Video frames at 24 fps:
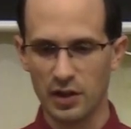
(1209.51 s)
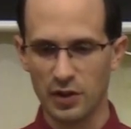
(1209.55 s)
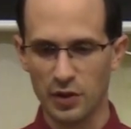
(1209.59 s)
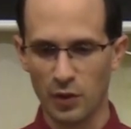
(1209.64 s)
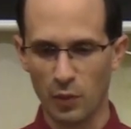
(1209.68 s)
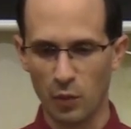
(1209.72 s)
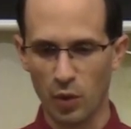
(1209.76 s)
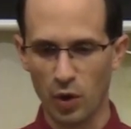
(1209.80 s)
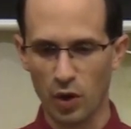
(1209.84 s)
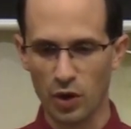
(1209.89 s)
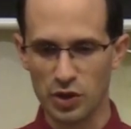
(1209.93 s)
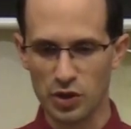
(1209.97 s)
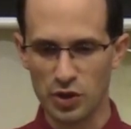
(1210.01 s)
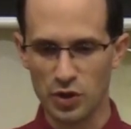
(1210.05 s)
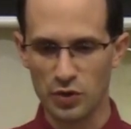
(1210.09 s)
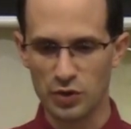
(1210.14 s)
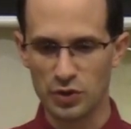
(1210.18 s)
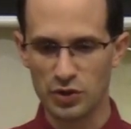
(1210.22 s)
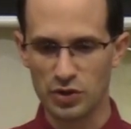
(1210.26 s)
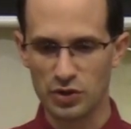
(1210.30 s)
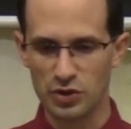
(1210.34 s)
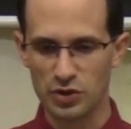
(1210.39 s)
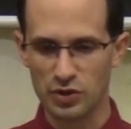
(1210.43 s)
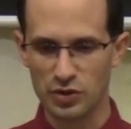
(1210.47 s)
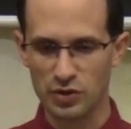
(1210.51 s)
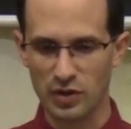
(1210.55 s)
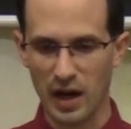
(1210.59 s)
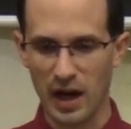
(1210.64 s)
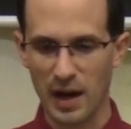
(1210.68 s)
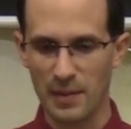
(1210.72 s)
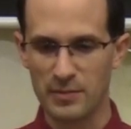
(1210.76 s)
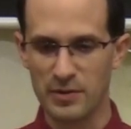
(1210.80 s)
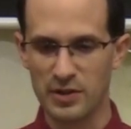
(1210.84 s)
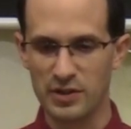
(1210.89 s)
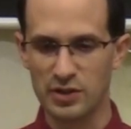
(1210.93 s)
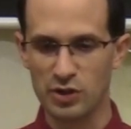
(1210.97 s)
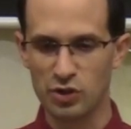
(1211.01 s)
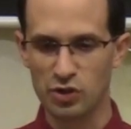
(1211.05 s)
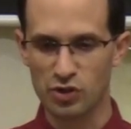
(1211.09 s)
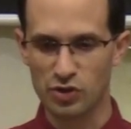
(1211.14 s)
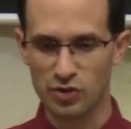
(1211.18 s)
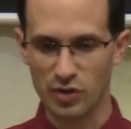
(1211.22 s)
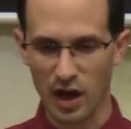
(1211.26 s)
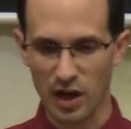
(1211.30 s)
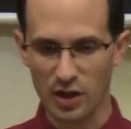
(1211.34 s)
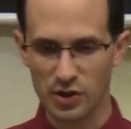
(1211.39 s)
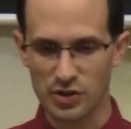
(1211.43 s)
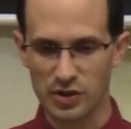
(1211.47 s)
the word used to describe the
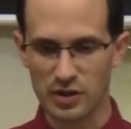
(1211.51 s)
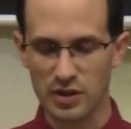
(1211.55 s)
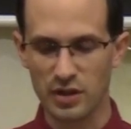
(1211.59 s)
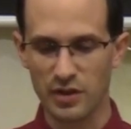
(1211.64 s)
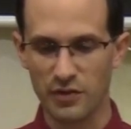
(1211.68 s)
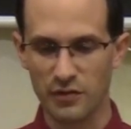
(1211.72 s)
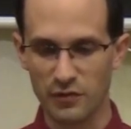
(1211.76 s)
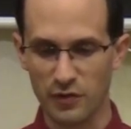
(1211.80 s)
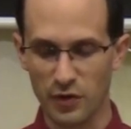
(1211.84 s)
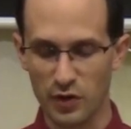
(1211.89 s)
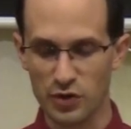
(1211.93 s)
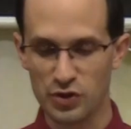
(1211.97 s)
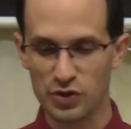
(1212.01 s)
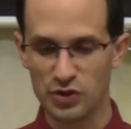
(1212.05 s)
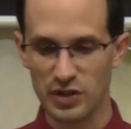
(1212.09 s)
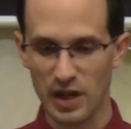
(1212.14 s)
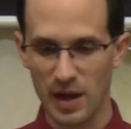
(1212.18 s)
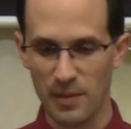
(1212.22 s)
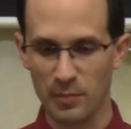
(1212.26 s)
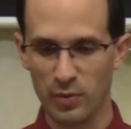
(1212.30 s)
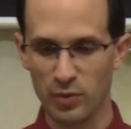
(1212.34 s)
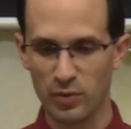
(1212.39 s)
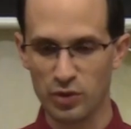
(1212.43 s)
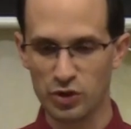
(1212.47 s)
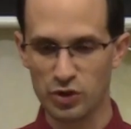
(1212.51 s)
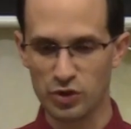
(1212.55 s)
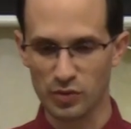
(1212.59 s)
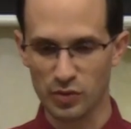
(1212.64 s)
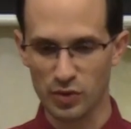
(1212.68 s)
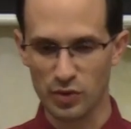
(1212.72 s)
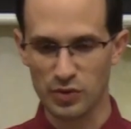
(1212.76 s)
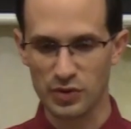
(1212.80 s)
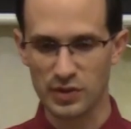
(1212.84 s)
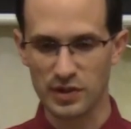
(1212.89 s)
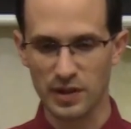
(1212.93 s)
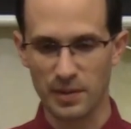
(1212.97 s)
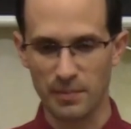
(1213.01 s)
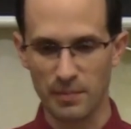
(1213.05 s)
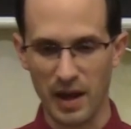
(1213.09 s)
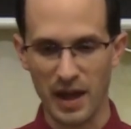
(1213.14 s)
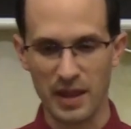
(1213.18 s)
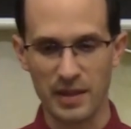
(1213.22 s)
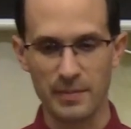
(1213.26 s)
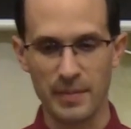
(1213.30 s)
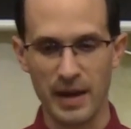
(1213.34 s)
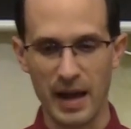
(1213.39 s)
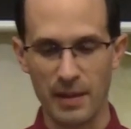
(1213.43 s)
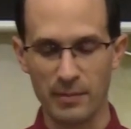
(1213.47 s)
destruction of the first temple in Jerusalem by
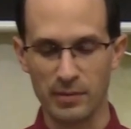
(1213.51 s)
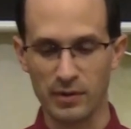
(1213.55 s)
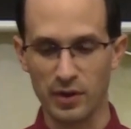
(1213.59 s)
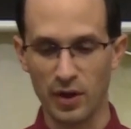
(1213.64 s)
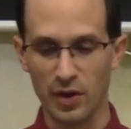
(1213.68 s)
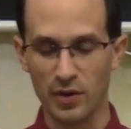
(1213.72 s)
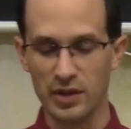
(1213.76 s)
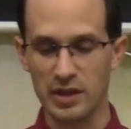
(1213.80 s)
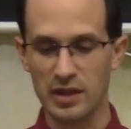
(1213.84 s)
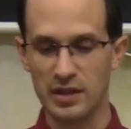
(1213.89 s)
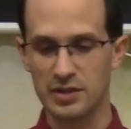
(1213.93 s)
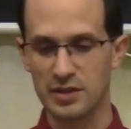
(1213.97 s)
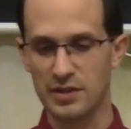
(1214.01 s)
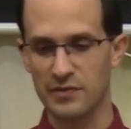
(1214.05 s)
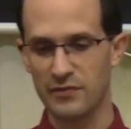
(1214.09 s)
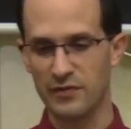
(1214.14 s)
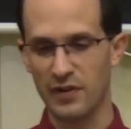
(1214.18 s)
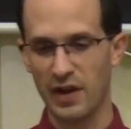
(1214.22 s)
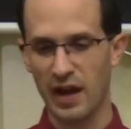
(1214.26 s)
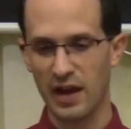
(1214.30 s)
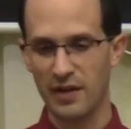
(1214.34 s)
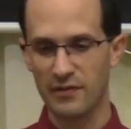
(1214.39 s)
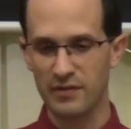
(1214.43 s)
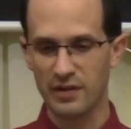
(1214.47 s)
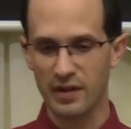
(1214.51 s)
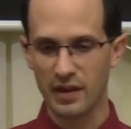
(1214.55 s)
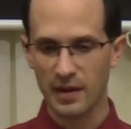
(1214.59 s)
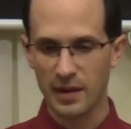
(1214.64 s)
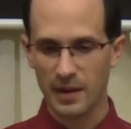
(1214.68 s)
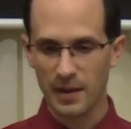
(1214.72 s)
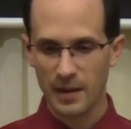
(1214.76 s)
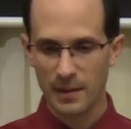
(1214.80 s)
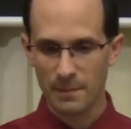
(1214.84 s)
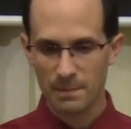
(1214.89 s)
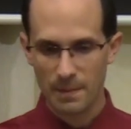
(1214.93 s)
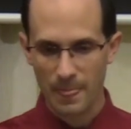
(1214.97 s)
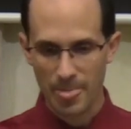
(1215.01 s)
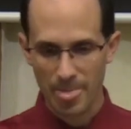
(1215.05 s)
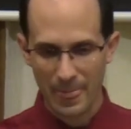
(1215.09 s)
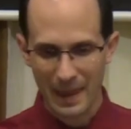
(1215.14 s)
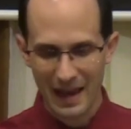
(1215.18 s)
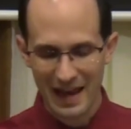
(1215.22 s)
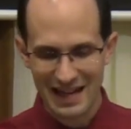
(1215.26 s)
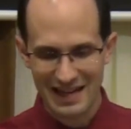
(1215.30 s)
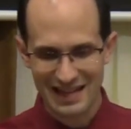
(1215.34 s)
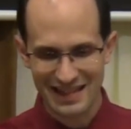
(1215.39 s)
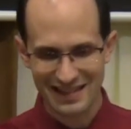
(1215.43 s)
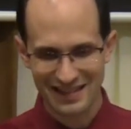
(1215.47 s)
the Babylonians in
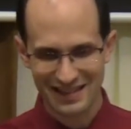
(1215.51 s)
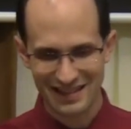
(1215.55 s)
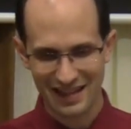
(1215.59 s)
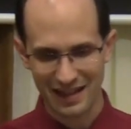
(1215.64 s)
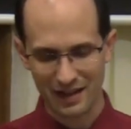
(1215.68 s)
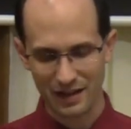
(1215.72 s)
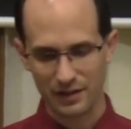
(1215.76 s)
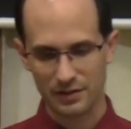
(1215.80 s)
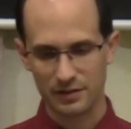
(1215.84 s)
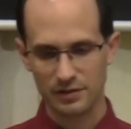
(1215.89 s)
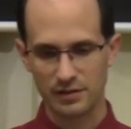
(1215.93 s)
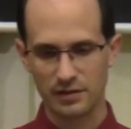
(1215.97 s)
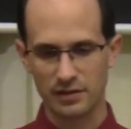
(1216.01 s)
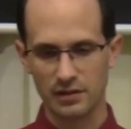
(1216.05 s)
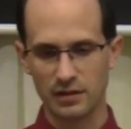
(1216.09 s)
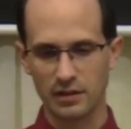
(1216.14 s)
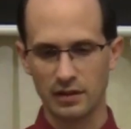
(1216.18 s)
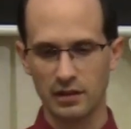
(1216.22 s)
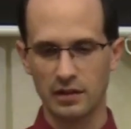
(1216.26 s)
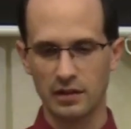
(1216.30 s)
586.